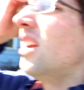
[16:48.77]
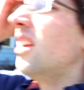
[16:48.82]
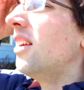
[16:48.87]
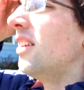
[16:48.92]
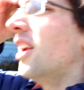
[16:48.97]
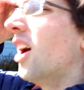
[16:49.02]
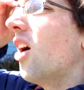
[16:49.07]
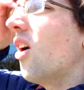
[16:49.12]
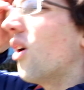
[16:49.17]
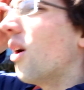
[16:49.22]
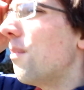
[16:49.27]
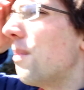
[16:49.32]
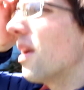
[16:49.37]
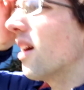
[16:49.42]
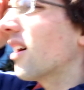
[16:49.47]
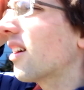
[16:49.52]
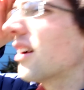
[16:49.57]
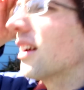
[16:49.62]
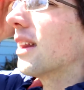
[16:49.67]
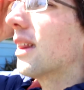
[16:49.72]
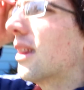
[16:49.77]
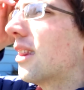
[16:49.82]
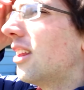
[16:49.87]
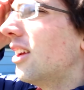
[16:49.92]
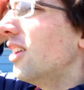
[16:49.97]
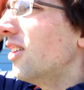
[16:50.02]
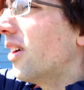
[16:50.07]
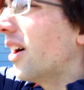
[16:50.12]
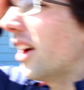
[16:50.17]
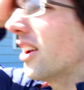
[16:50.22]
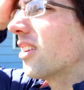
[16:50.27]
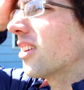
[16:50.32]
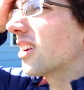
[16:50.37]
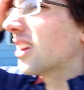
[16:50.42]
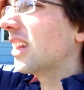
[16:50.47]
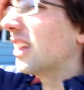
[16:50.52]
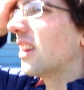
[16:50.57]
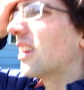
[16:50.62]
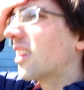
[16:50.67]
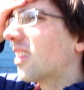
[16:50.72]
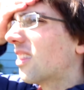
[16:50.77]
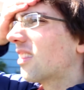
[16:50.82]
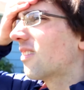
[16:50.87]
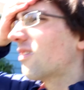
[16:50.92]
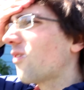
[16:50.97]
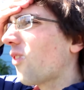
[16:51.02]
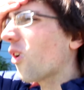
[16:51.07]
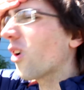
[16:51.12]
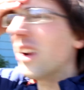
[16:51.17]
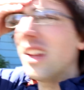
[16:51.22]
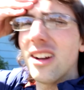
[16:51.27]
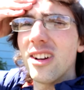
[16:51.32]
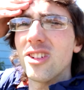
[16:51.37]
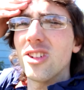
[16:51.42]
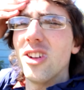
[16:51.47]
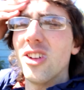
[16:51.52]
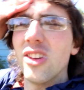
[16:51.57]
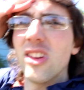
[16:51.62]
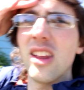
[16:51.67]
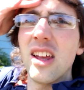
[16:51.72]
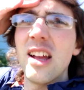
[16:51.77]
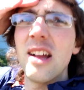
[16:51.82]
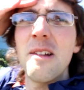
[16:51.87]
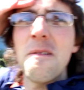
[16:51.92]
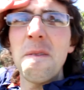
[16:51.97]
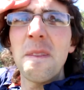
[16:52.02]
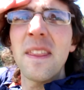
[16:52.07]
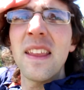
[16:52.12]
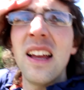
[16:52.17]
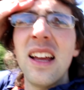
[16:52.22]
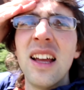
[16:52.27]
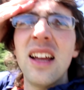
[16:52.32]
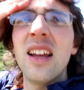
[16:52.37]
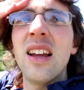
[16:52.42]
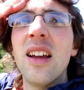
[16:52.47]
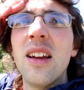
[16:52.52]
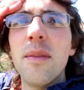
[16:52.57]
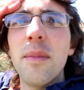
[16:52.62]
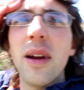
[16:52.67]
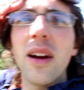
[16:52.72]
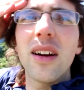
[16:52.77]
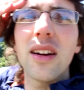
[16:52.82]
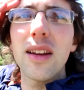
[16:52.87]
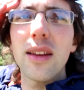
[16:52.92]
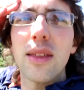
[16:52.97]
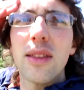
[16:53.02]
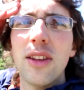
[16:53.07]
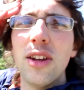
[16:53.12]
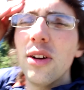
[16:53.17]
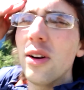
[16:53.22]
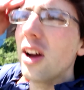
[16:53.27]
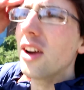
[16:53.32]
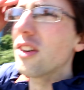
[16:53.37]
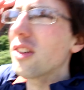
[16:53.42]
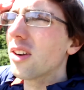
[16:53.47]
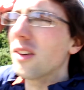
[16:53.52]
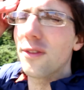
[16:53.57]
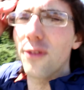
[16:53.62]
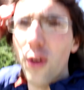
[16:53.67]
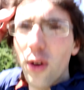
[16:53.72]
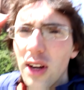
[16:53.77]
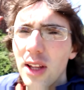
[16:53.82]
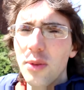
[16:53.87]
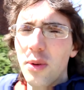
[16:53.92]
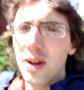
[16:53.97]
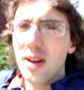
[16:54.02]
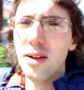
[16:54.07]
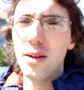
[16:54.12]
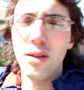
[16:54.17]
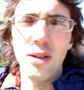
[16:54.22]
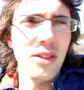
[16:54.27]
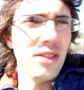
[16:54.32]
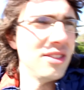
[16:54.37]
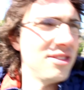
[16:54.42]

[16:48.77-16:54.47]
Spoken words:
No, America is 240 years old. America is 241 years old.